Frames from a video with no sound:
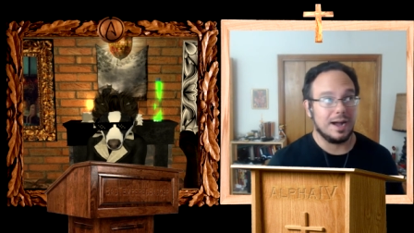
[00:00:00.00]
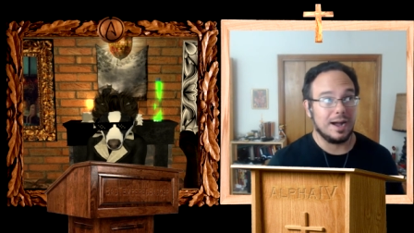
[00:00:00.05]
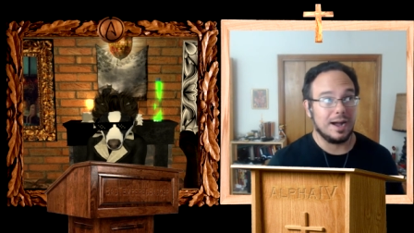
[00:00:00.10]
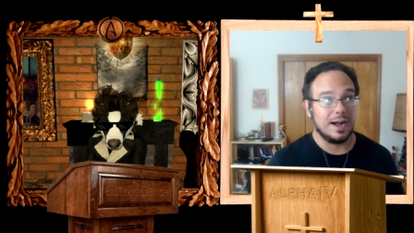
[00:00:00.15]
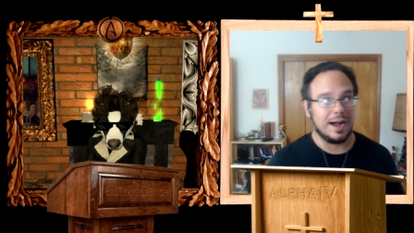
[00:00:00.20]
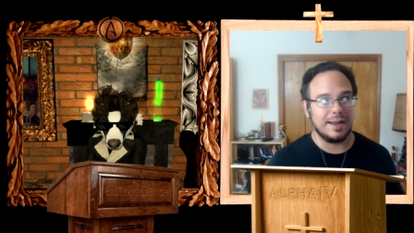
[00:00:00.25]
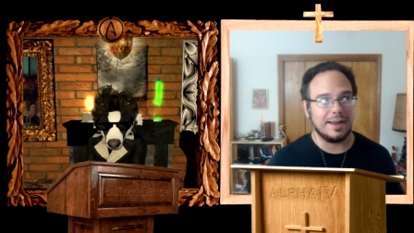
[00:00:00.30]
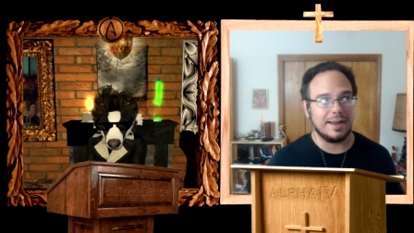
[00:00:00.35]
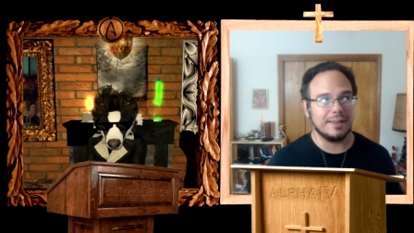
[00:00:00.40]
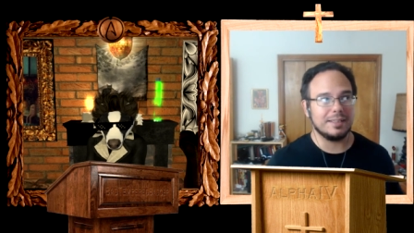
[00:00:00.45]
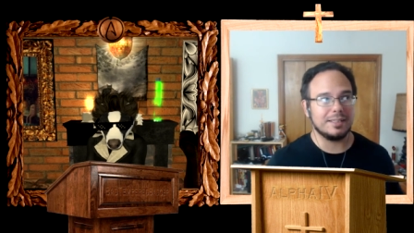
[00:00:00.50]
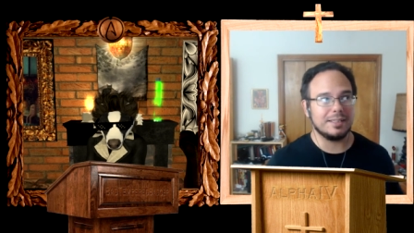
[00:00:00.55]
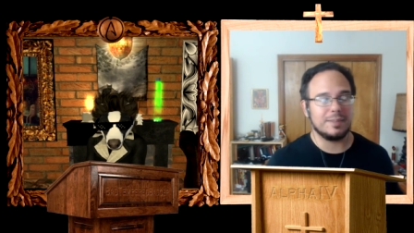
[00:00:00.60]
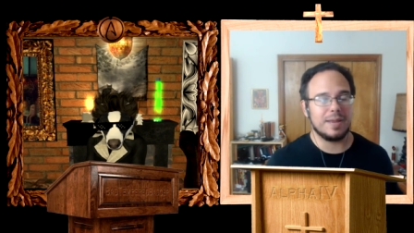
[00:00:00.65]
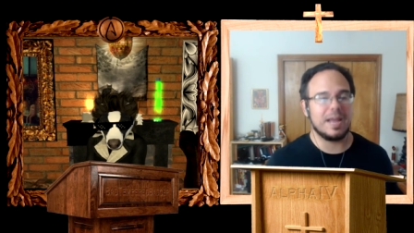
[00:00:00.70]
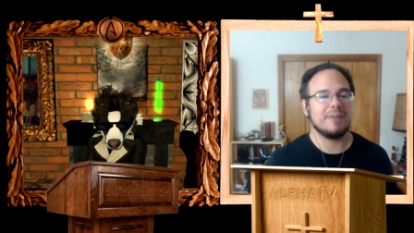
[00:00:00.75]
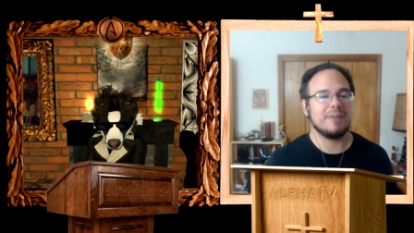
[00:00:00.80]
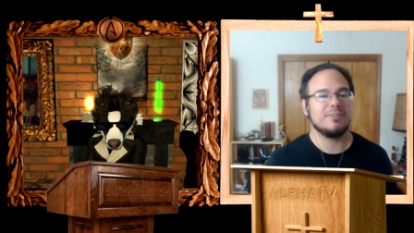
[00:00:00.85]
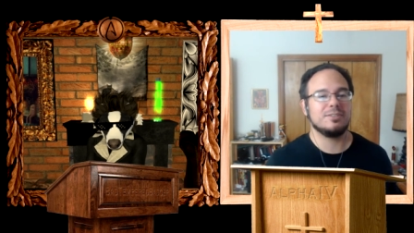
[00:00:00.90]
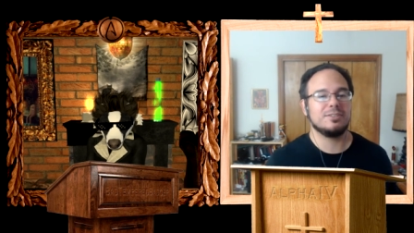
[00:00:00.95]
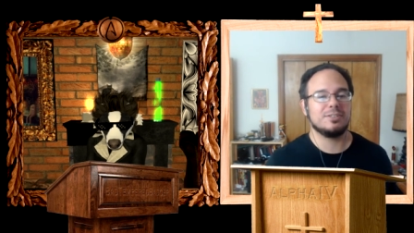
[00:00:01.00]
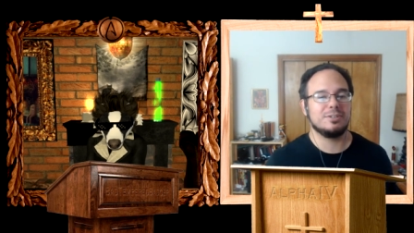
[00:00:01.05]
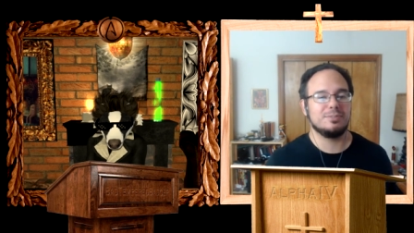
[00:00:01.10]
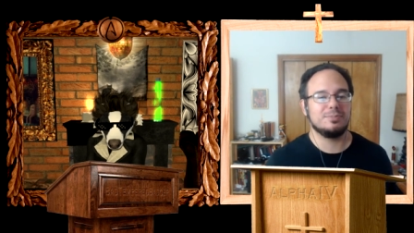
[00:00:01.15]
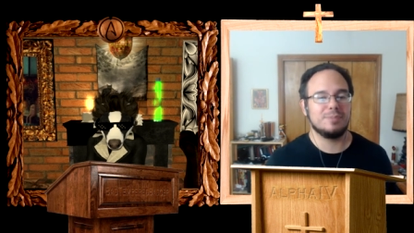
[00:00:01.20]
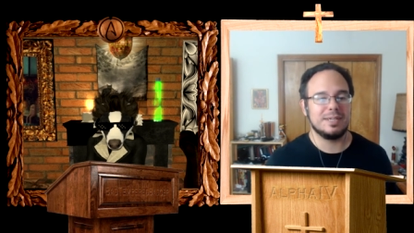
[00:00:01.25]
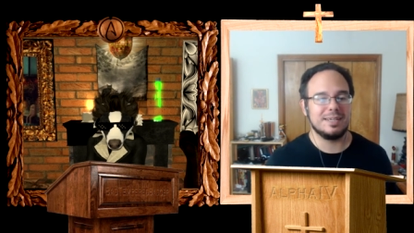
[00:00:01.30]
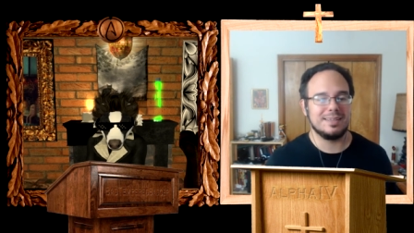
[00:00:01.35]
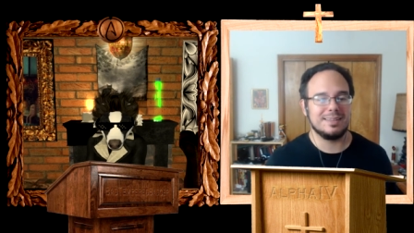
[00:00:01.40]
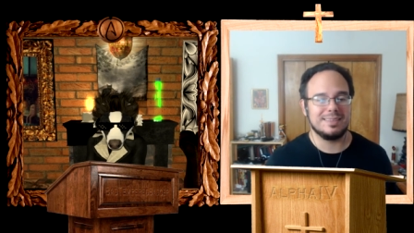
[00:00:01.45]
I end up having to
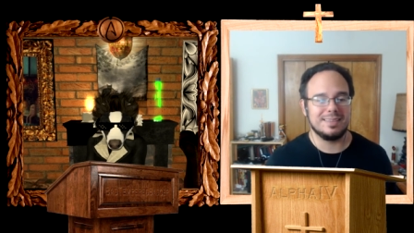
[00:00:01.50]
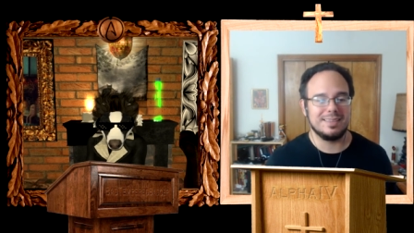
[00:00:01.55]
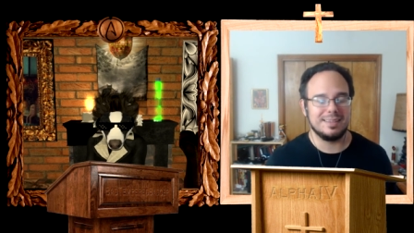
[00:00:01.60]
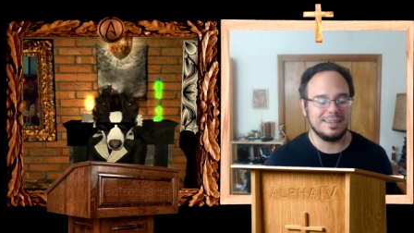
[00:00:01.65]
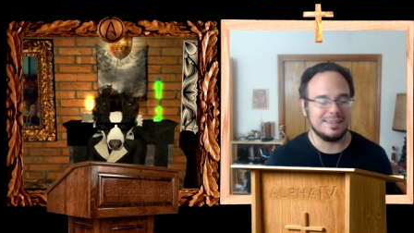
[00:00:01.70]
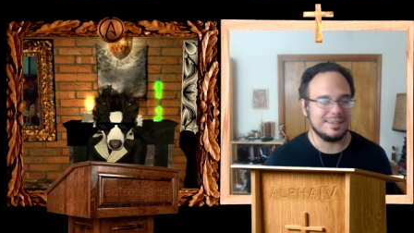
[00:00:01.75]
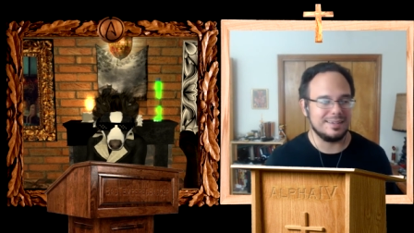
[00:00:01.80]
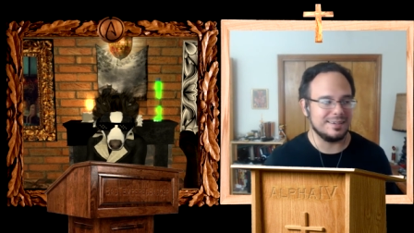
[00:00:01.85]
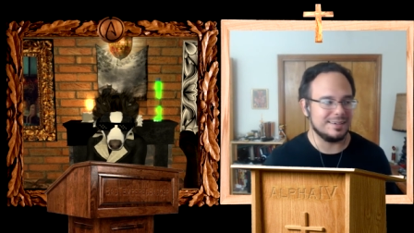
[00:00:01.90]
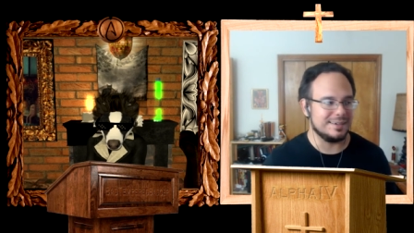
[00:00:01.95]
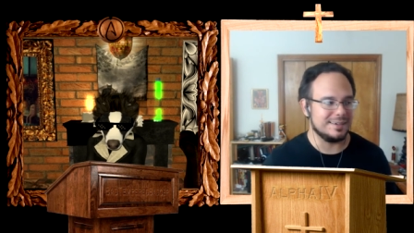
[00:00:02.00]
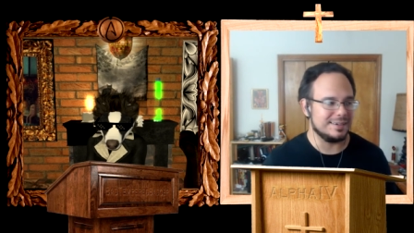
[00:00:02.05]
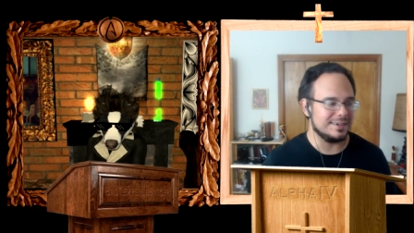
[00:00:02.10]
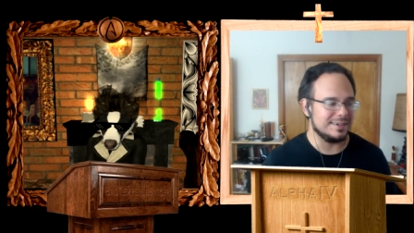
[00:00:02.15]
be the